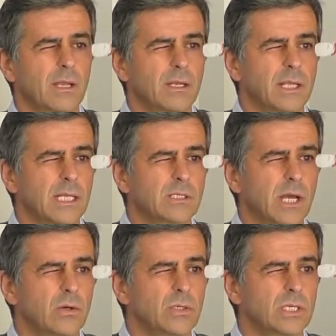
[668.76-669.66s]
That's
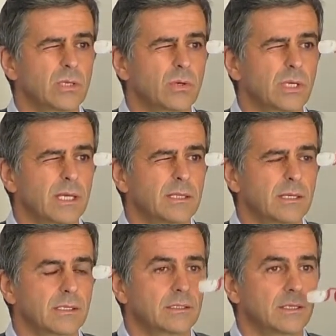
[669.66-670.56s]
how you see through
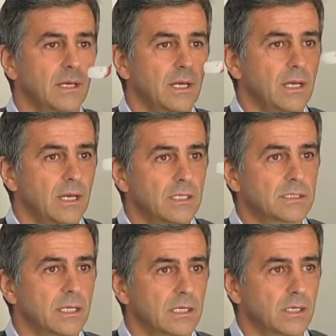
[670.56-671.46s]
cataract. It's
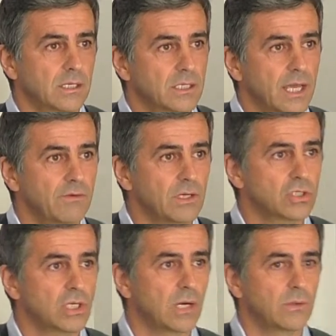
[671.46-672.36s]
like having a
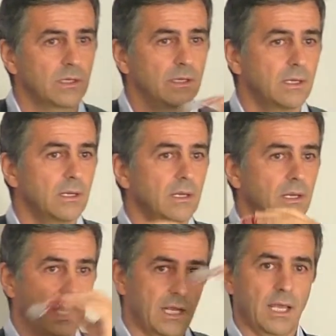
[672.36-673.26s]
shower
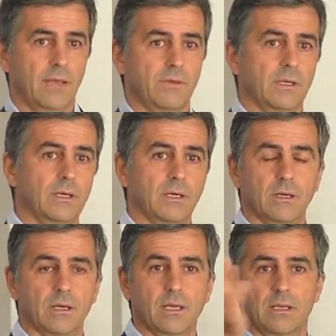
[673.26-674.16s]
and
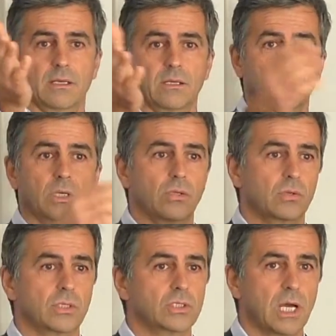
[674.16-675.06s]
and looking through
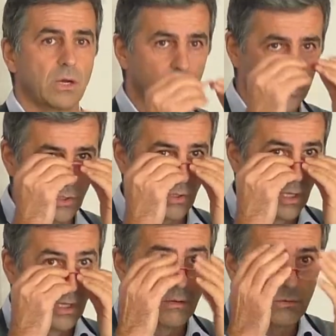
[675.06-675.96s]
the shower window.
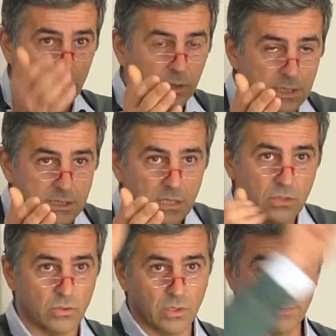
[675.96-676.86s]
You can see
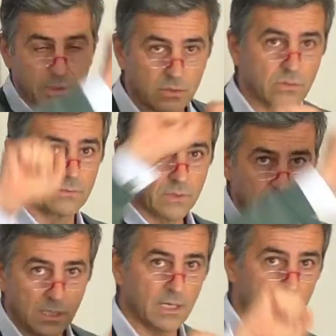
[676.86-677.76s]
through it, but you
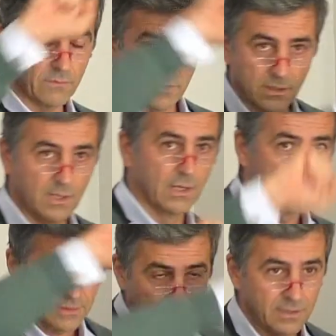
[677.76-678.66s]
really have a
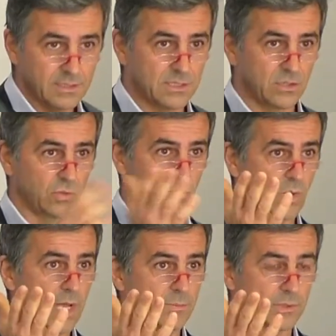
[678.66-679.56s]
tendency to
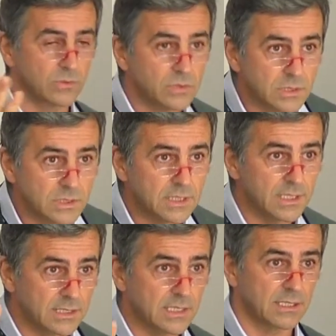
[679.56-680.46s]
wipe it to see
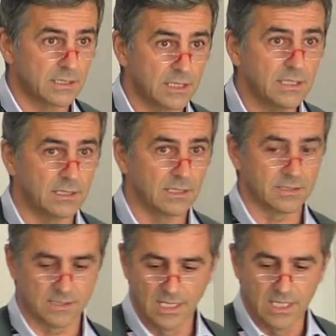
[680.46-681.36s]
exact
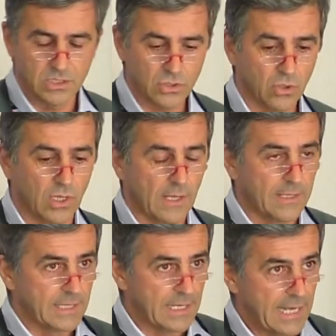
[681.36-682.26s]
details. So
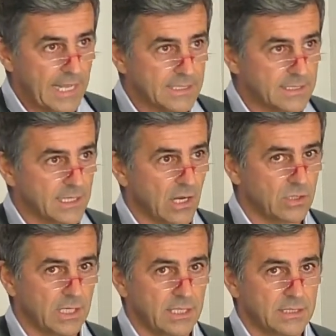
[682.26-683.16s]
the lens
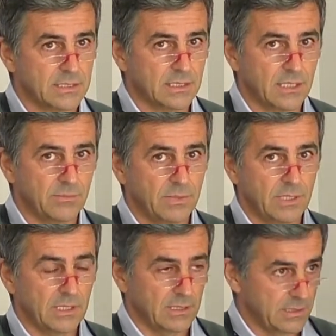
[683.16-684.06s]
nowadays can
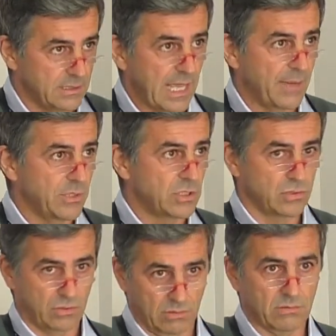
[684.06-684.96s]
be damaged
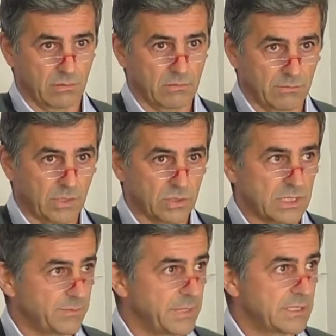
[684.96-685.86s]
because
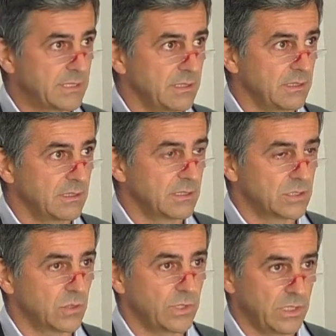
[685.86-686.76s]
it's misty,
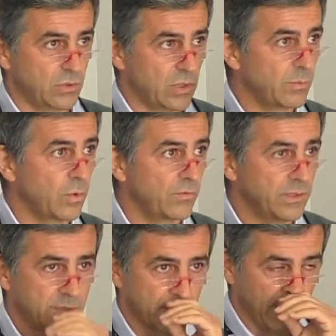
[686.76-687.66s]
so we need to remove it.
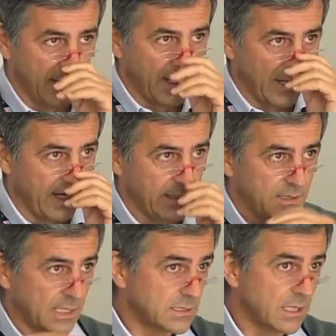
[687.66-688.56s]
And
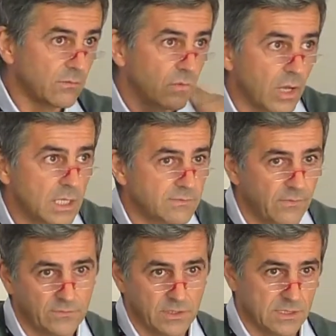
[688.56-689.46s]
that's done for the last
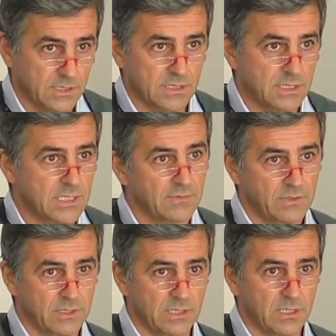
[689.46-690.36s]
50, 60,
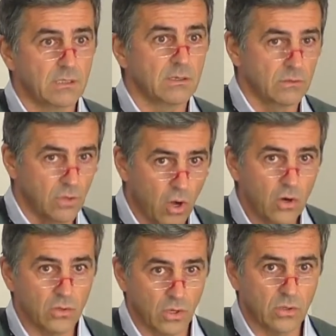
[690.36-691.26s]
70 years, a
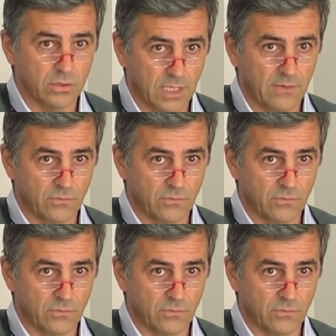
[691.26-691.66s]
long time.